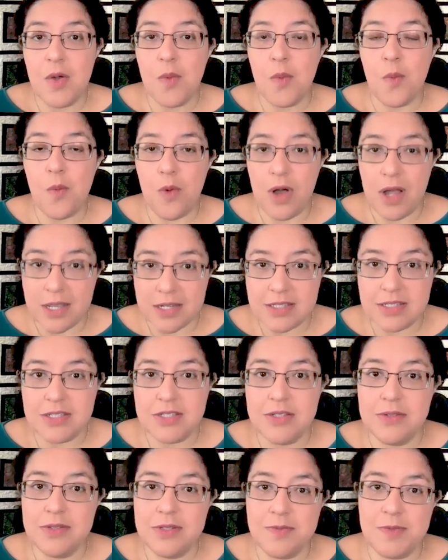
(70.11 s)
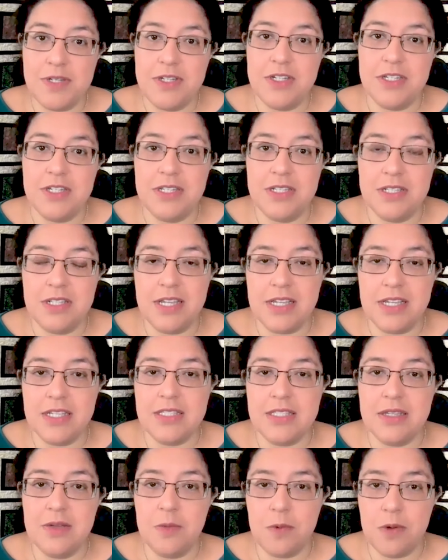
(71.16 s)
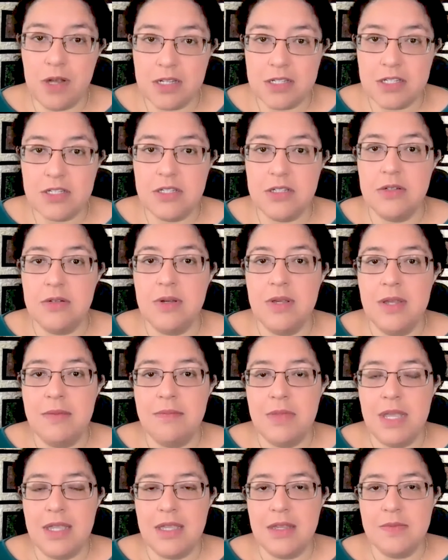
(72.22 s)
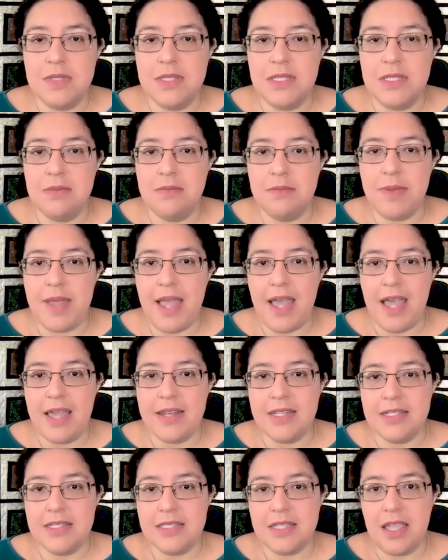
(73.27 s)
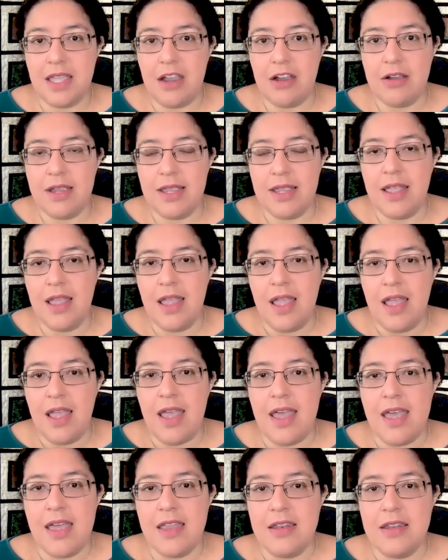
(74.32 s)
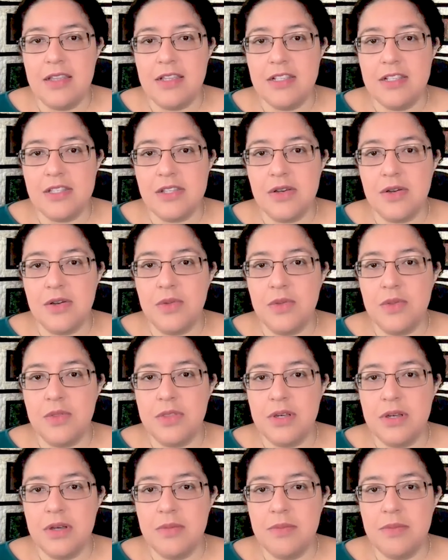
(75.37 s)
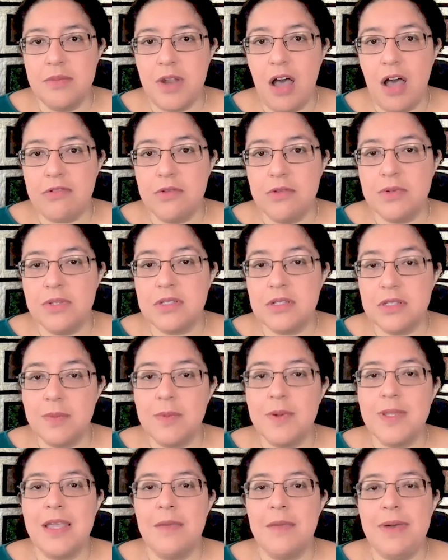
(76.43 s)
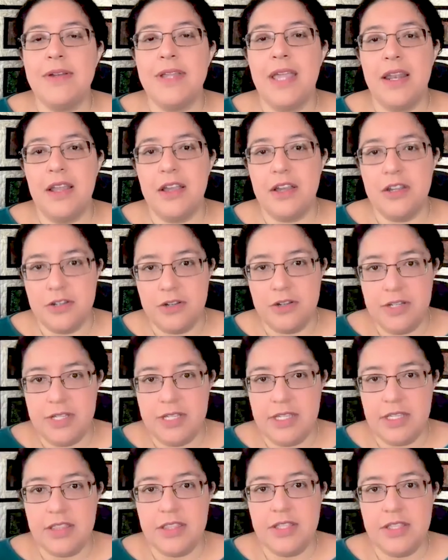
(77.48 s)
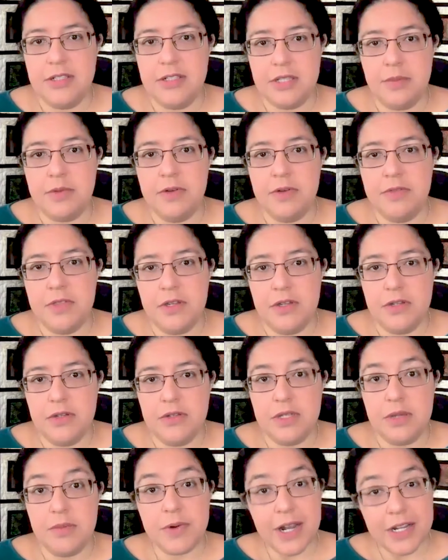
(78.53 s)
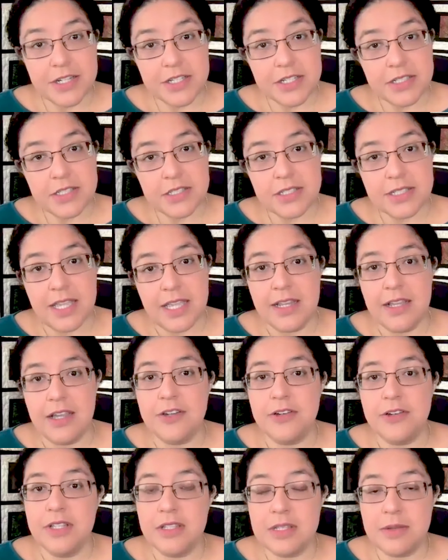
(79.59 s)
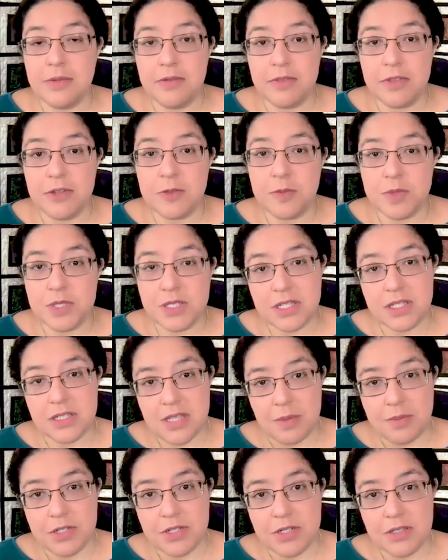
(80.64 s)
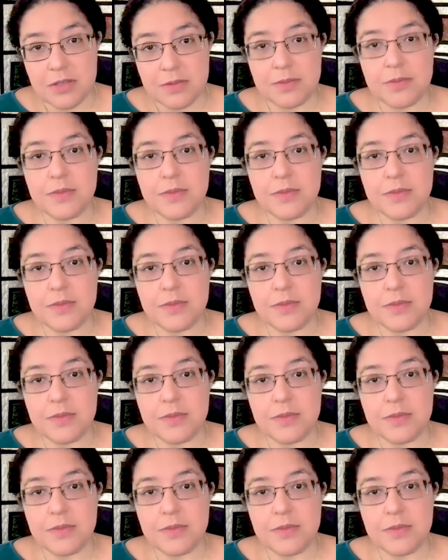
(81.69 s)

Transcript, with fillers: want to diminish his legacy, want to make him seem bad and scary. And so the novel was deliberately about getting underneath some of those impressions, getting underneath some of those misconceptions